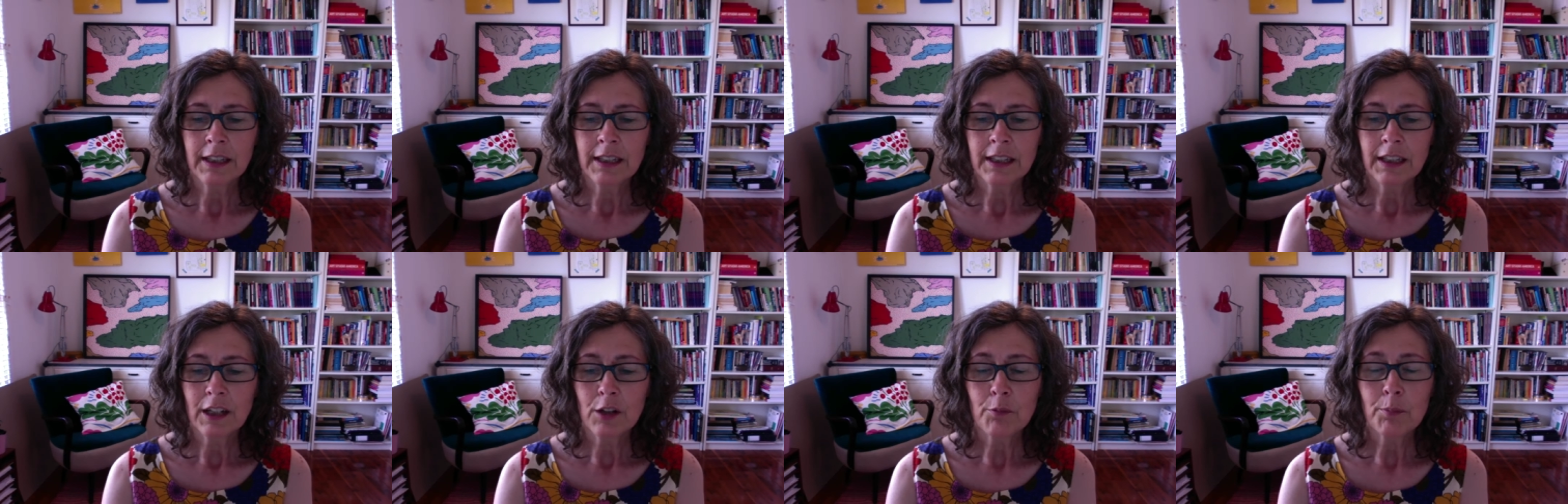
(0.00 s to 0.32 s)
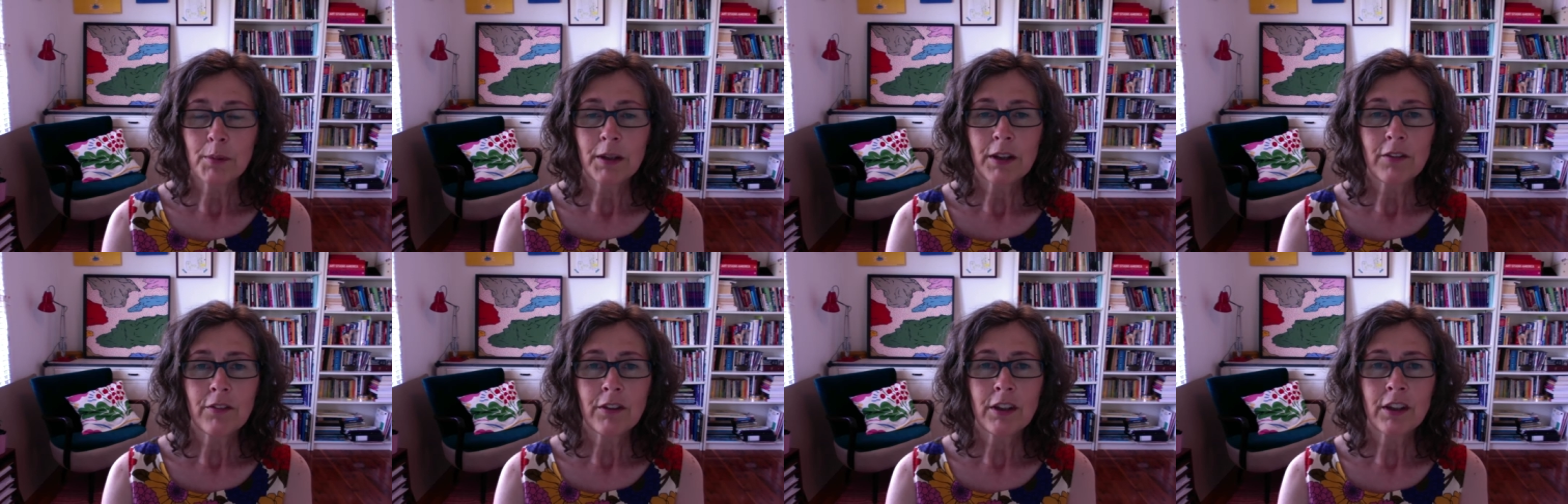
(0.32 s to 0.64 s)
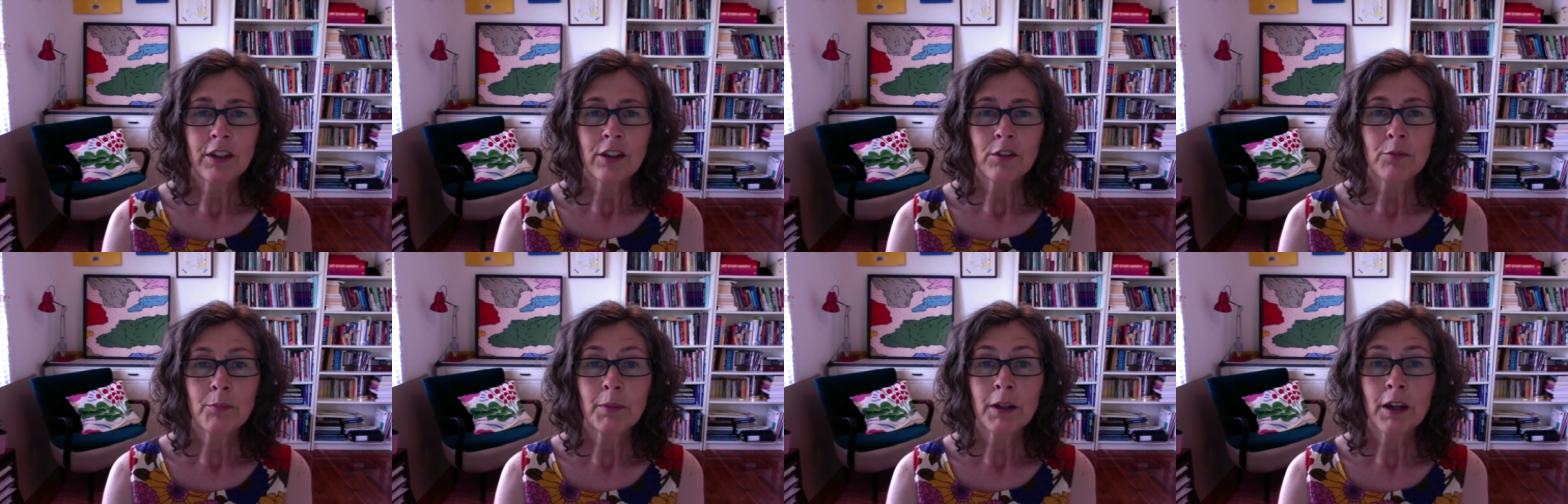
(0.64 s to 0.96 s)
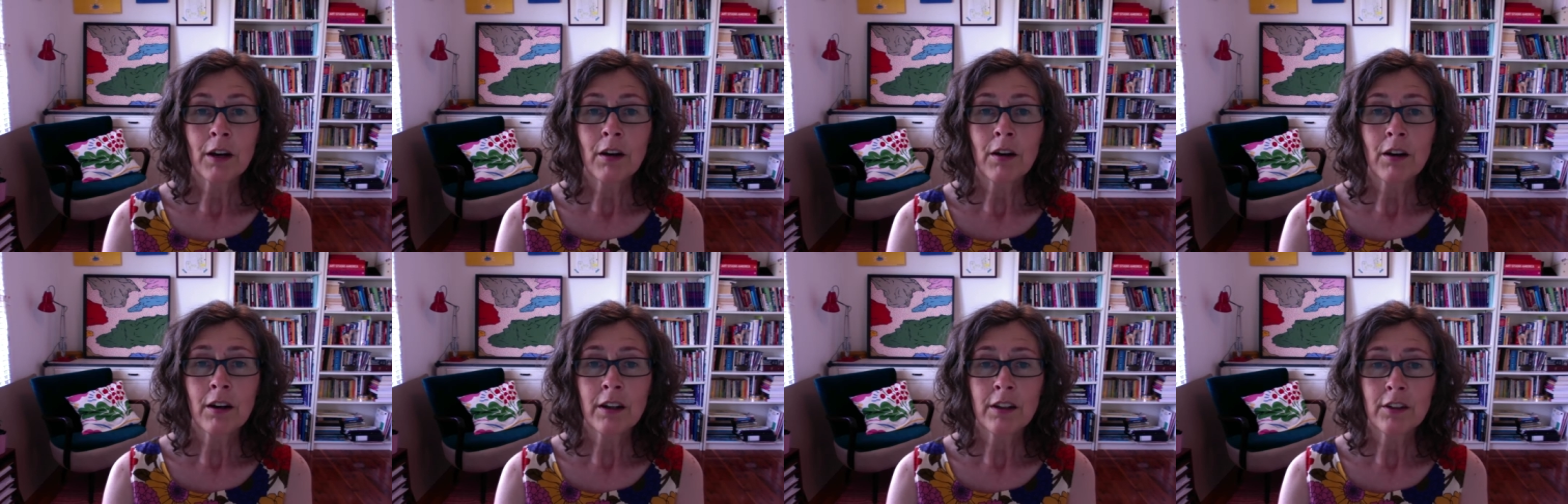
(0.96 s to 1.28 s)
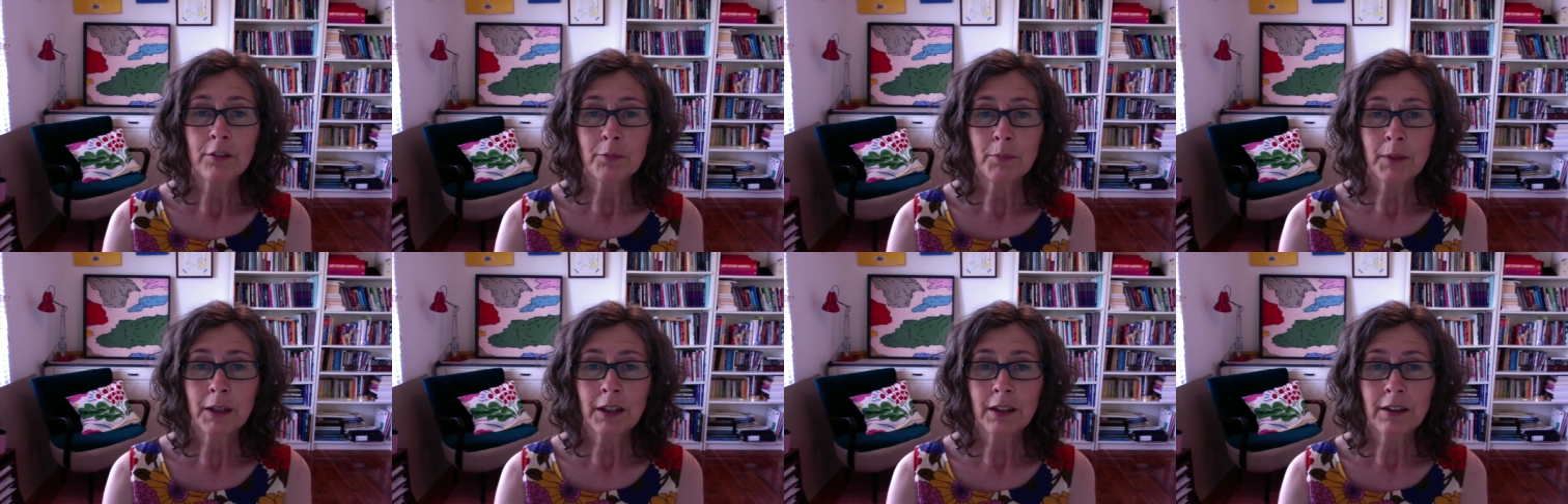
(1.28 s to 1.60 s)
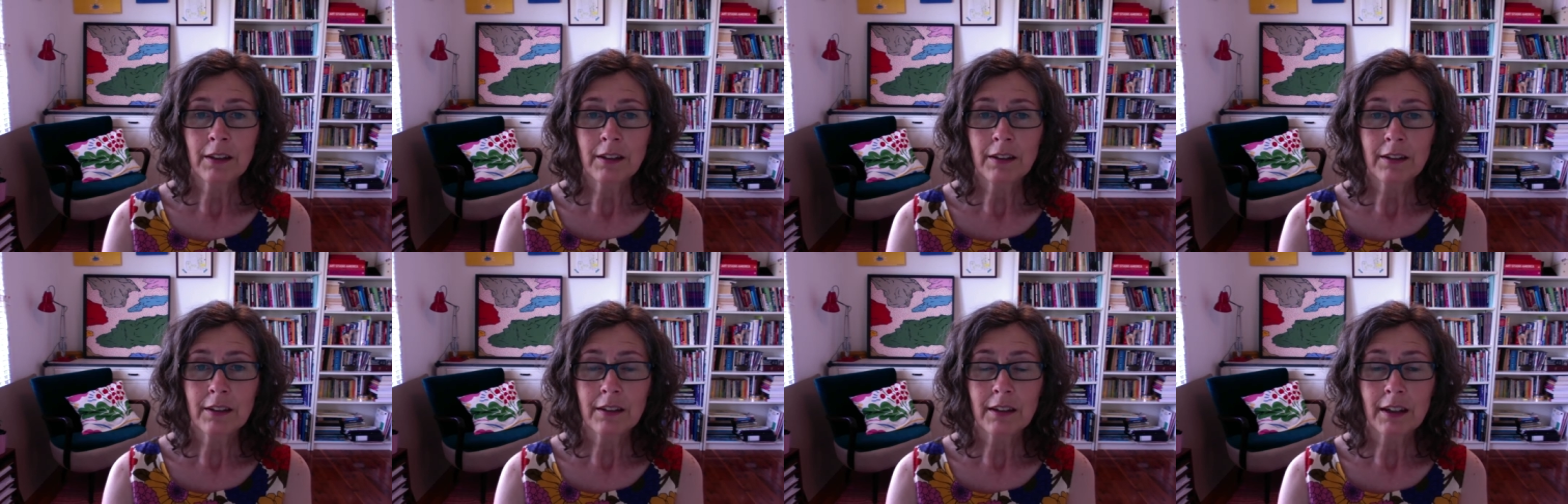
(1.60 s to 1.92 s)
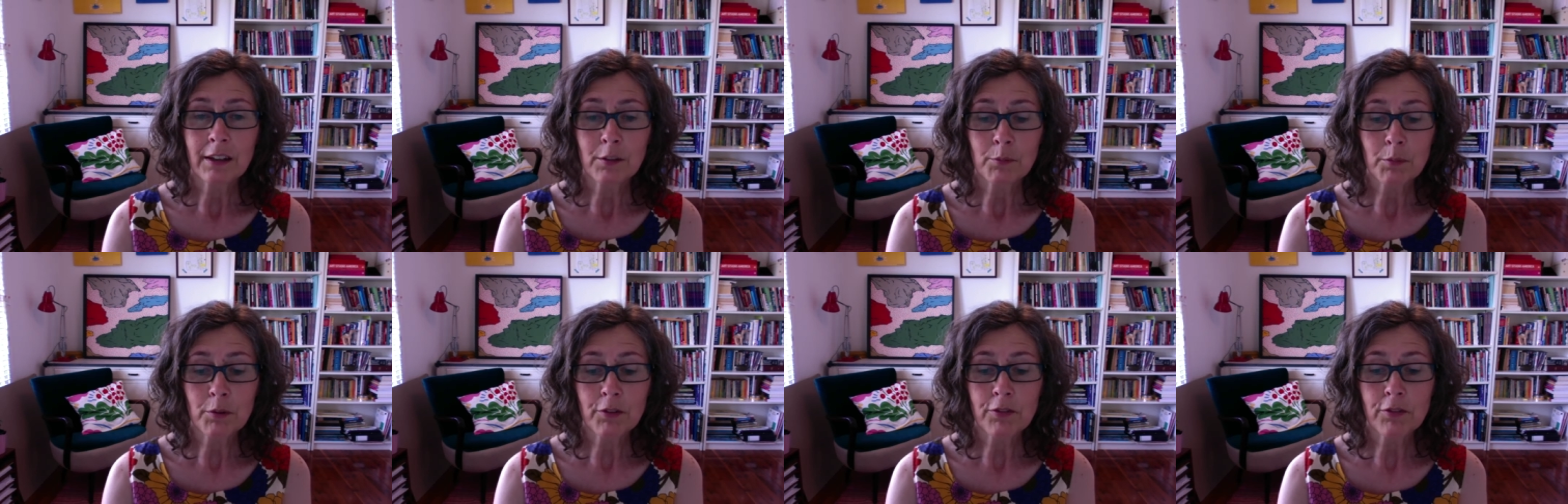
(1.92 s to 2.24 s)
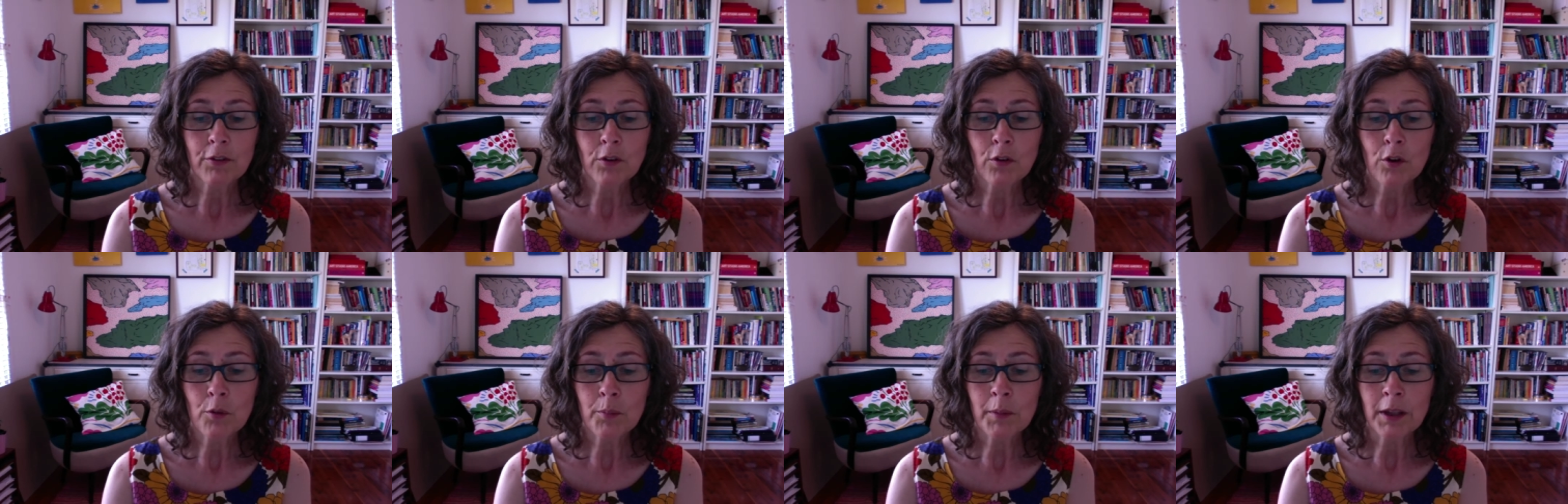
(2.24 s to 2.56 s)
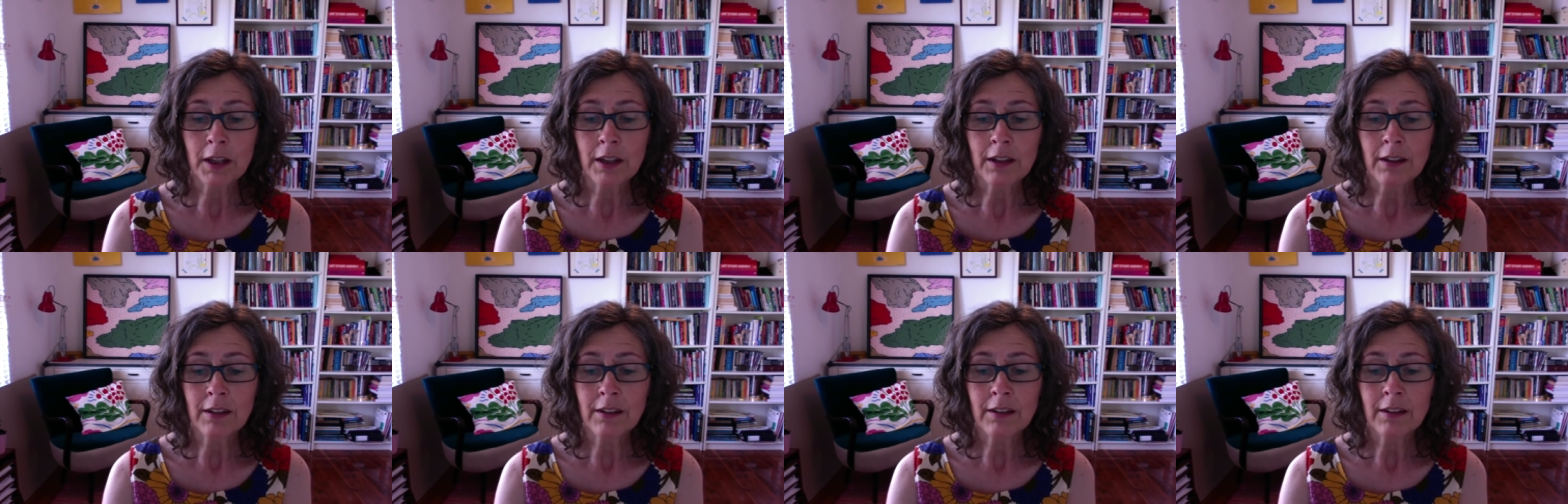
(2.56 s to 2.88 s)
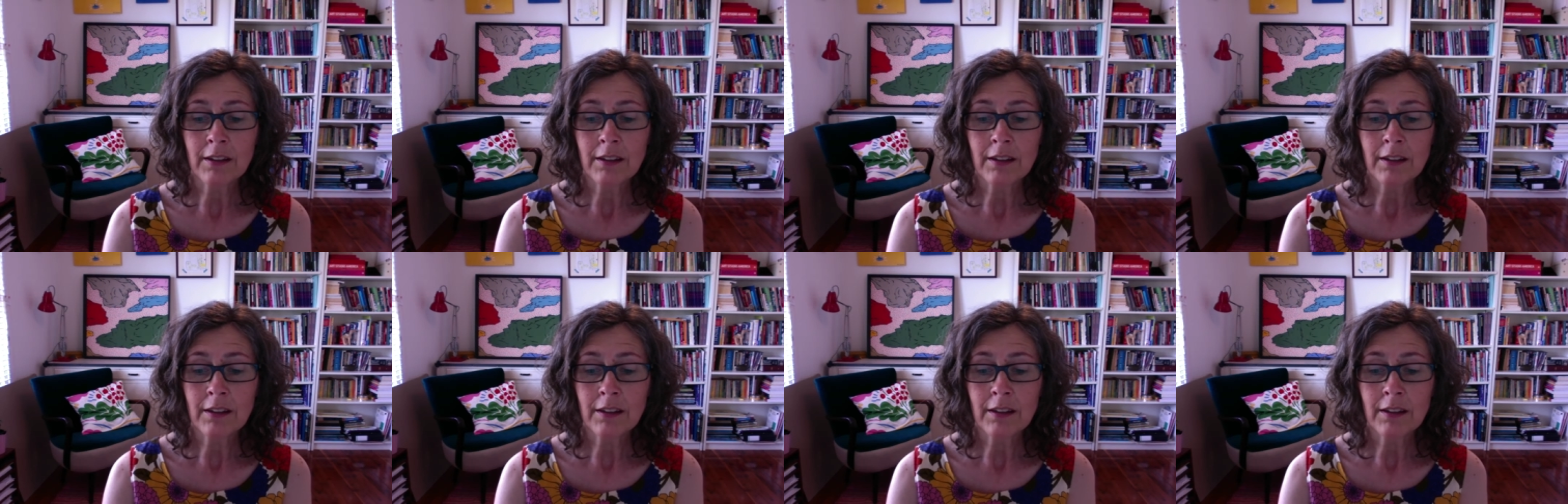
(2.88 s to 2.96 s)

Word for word: oblivion behind me and before me,